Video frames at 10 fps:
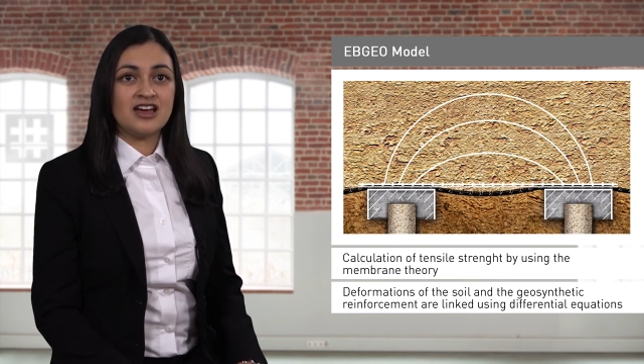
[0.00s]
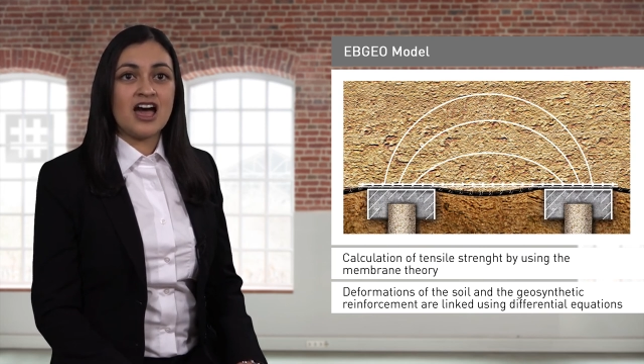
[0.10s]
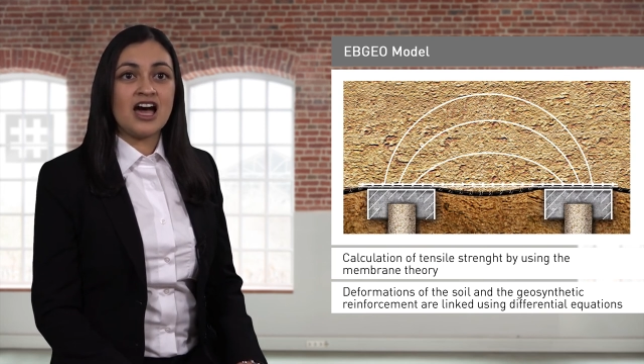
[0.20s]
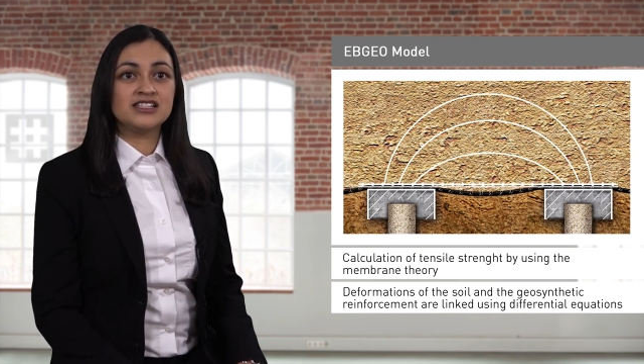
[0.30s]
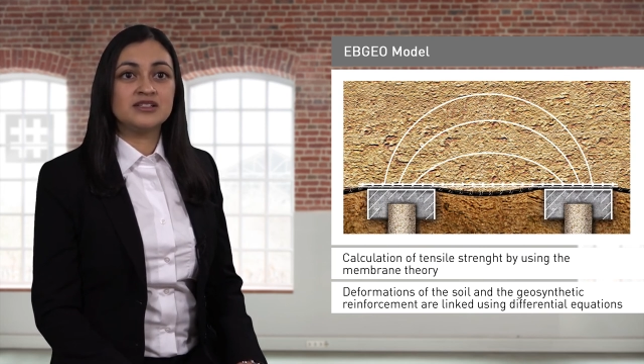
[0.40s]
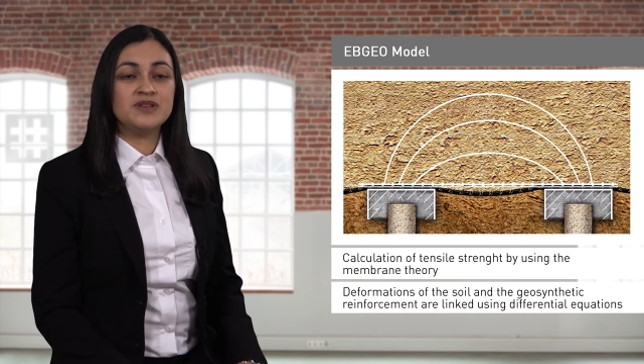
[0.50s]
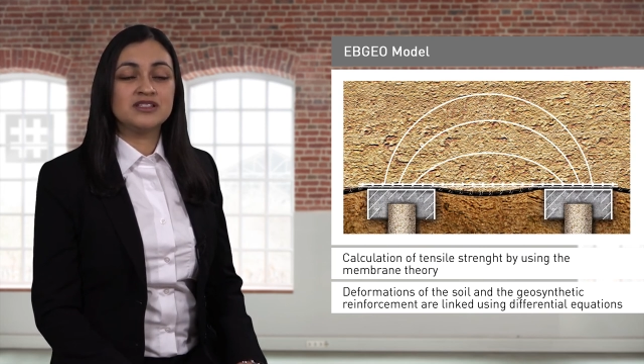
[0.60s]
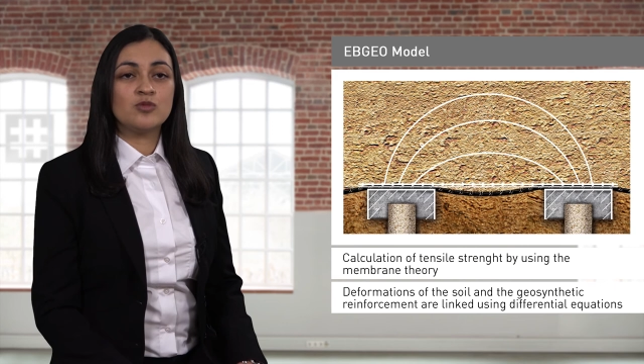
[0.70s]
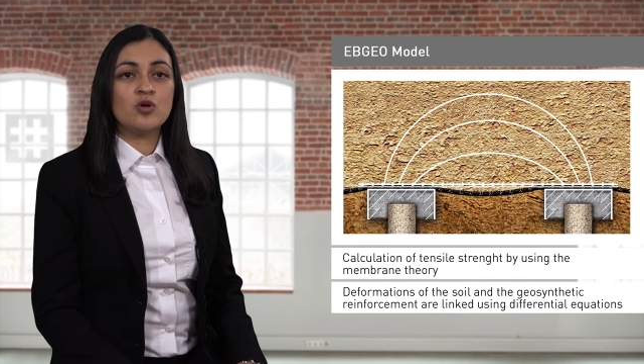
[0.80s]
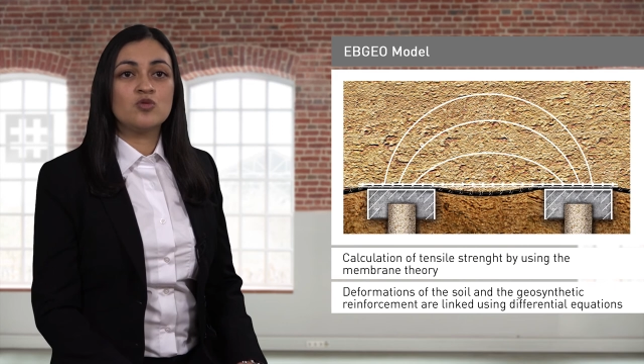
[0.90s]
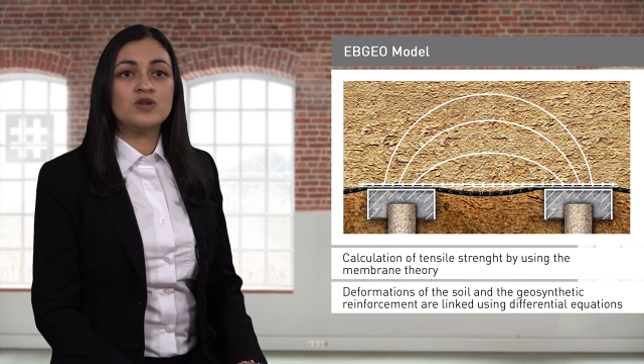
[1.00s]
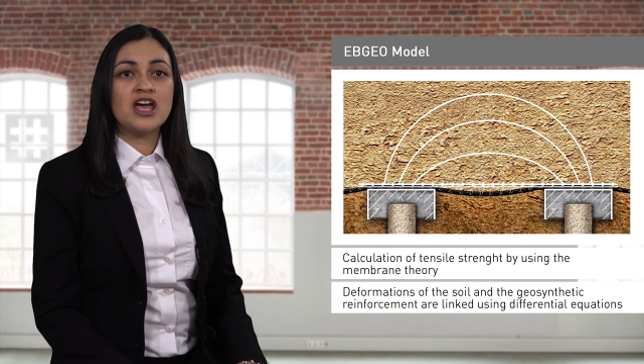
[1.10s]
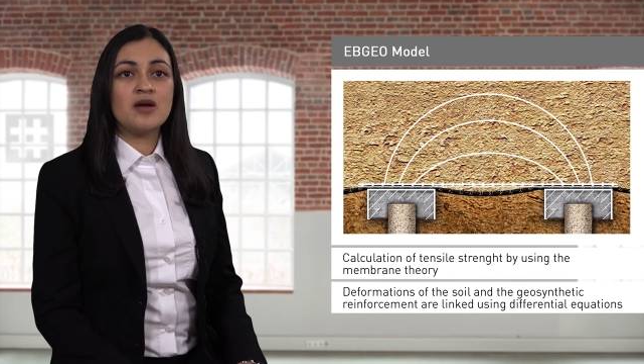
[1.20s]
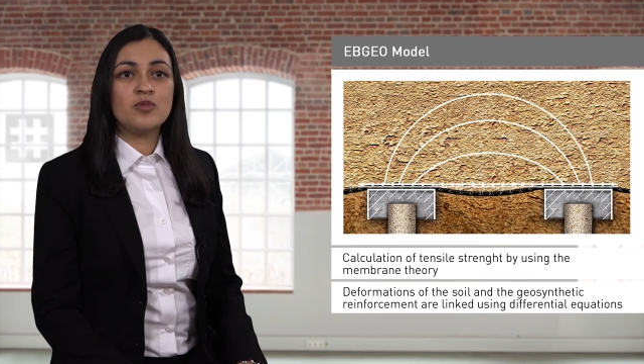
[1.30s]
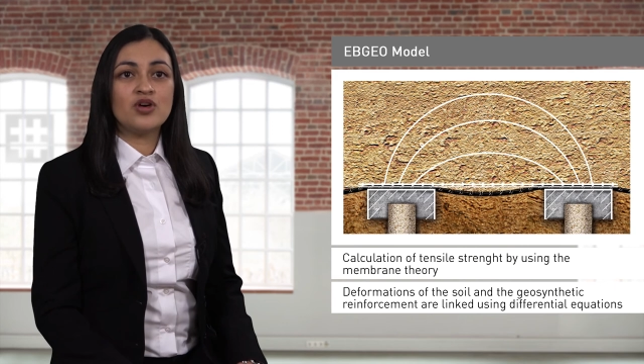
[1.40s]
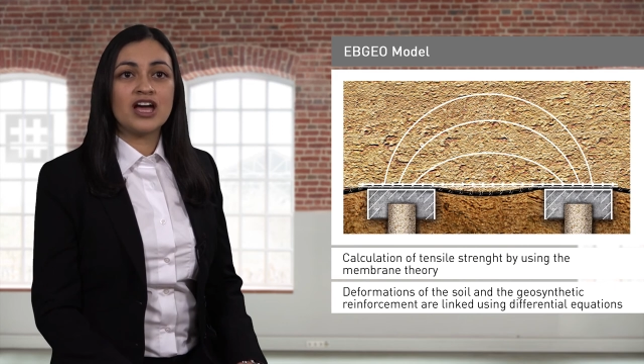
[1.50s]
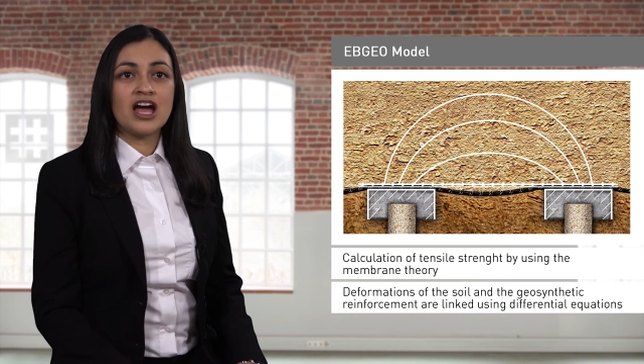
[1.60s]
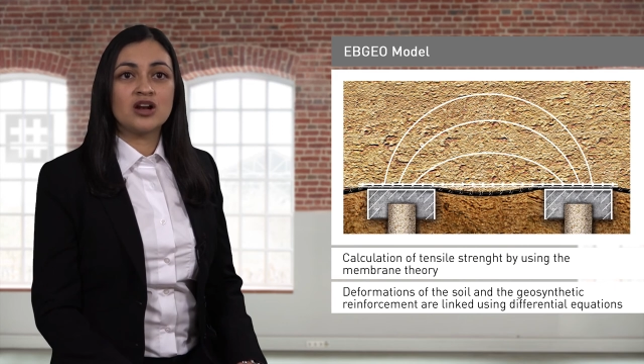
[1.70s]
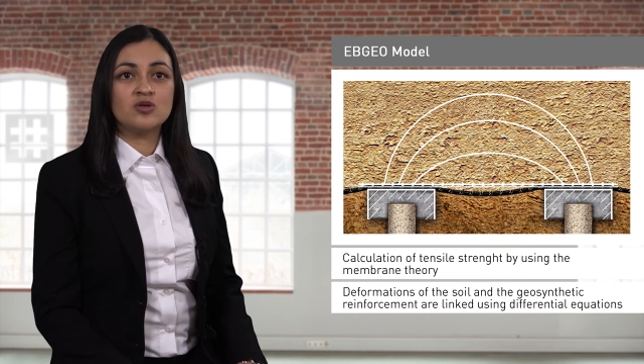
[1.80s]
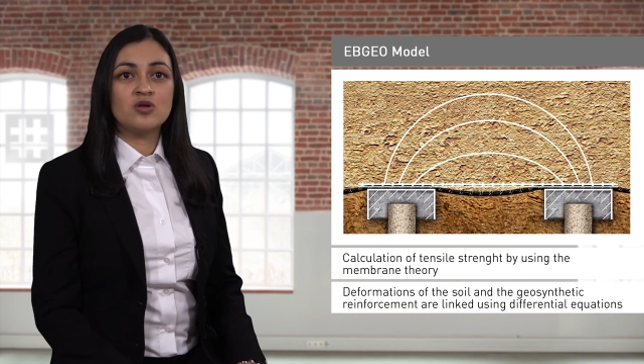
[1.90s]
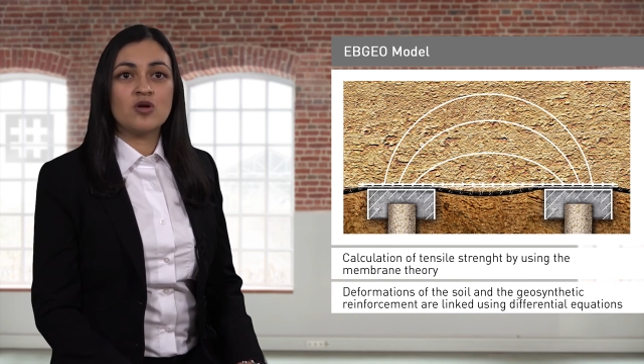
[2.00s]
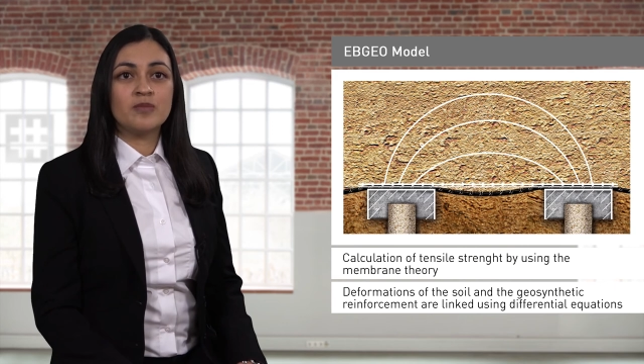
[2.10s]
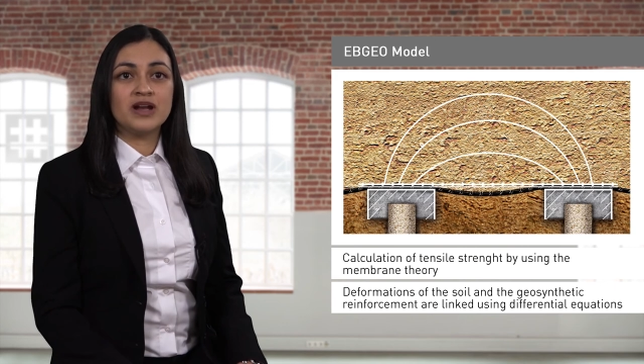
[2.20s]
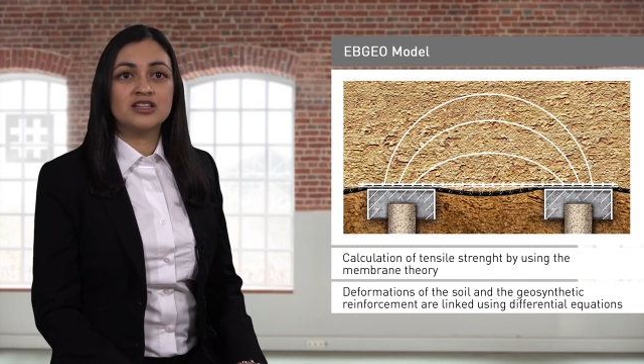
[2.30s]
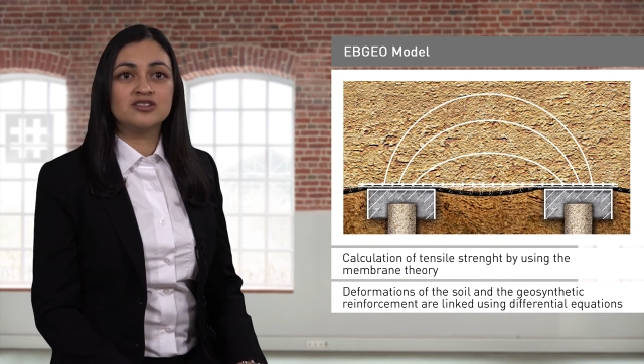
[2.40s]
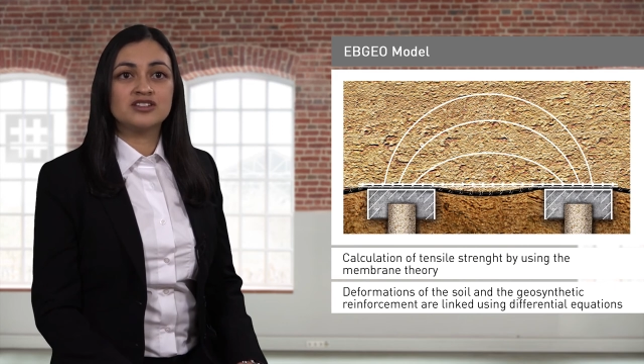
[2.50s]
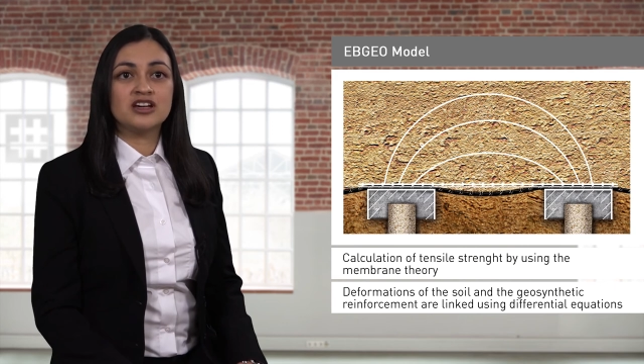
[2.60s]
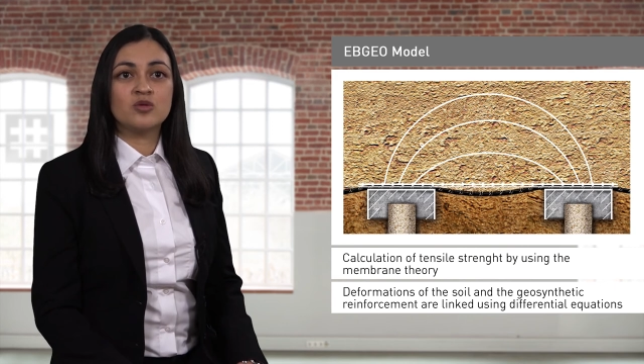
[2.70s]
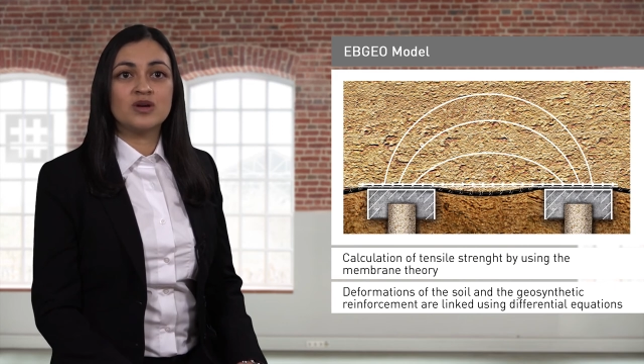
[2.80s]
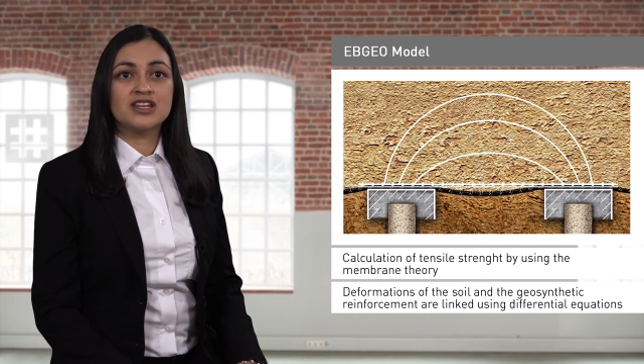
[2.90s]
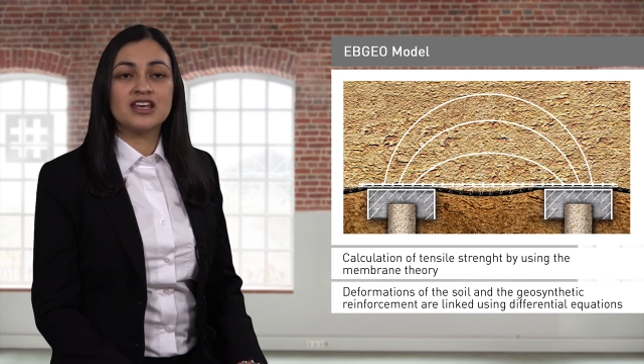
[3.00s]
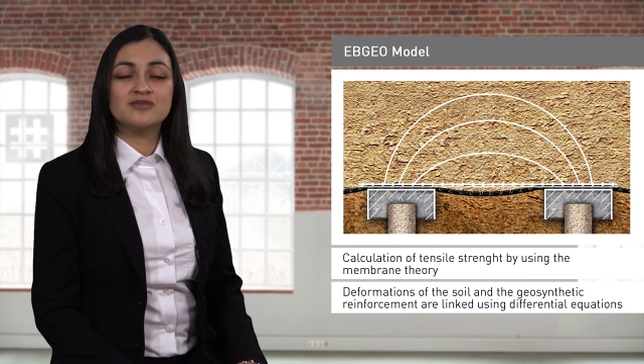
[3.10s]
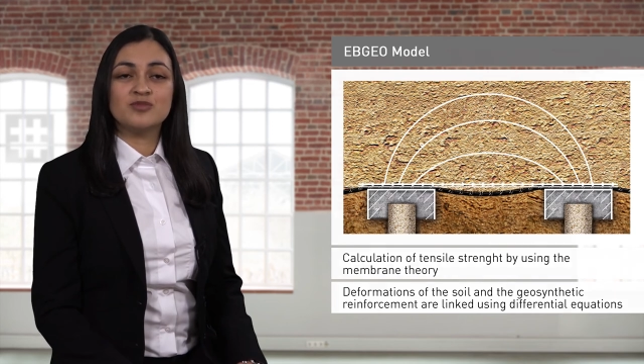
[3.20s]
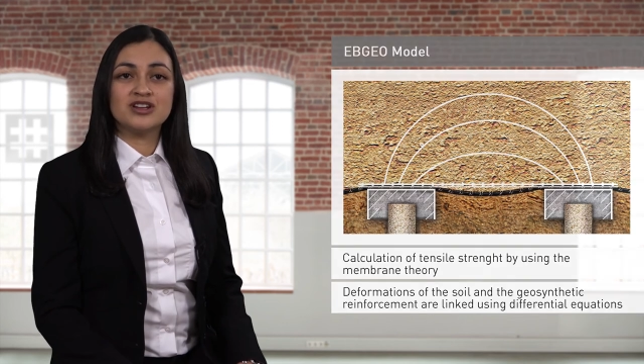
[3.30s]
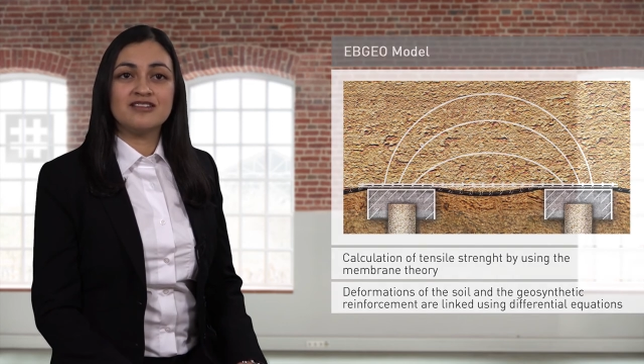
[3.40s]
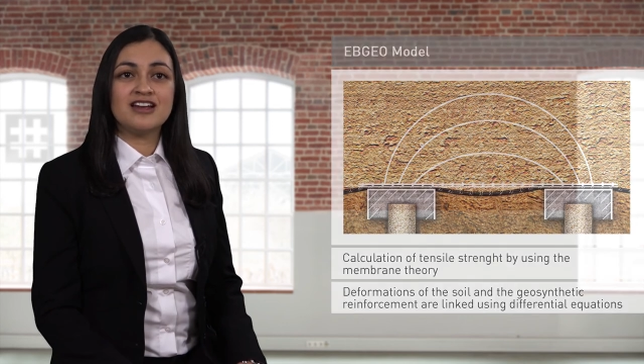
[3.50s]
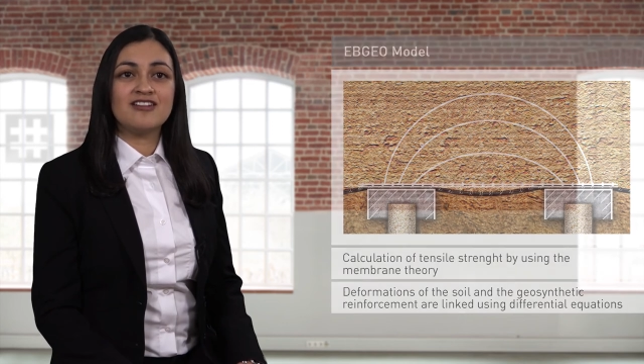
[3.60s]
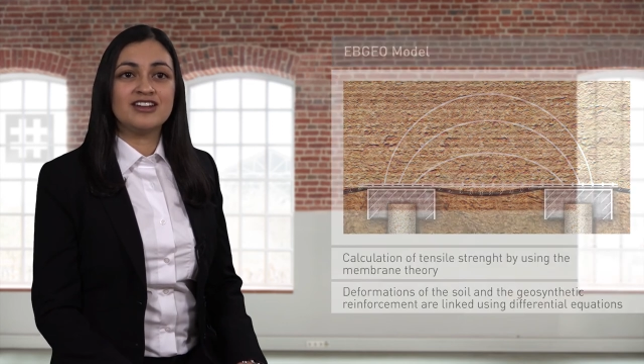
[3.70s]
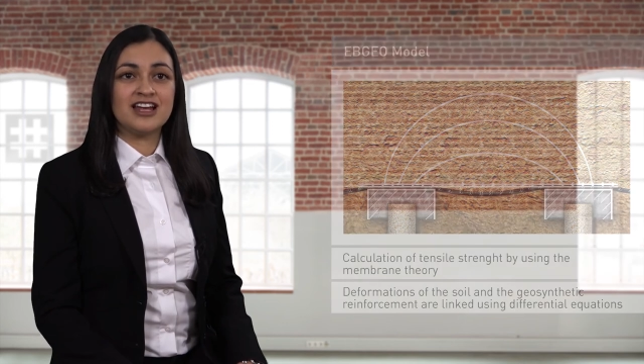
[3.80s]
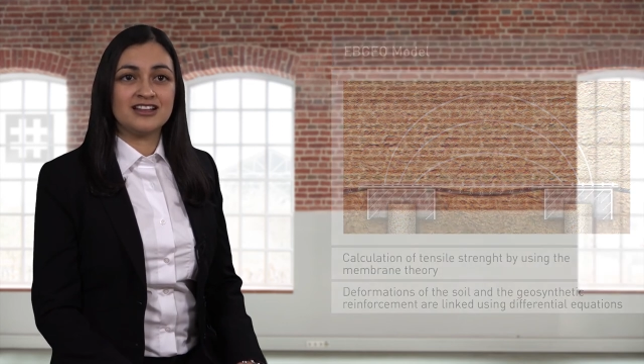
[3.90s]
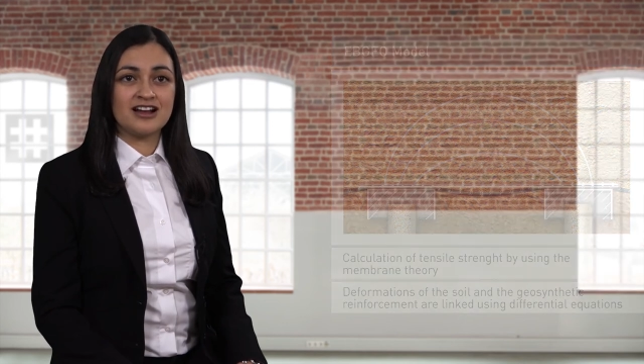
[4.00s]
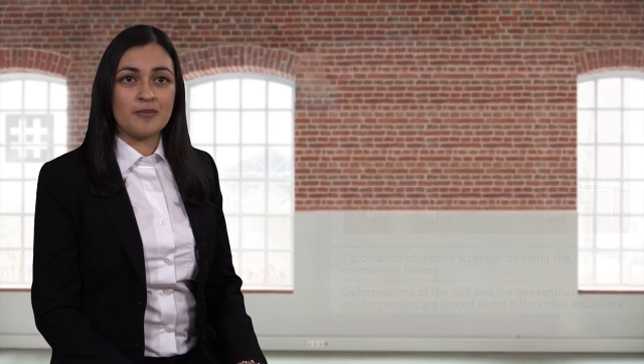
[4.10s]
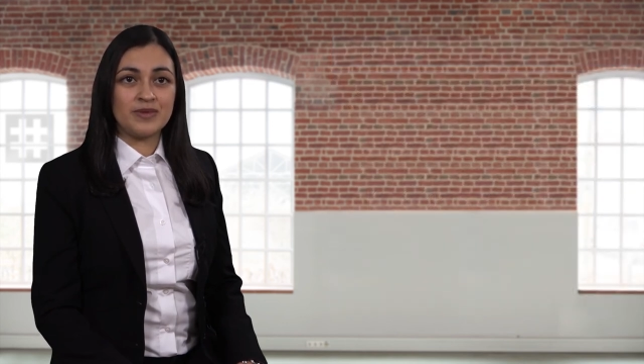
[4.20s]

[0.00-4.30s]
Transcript: A complete calculation example is also contained at the end of the chapter.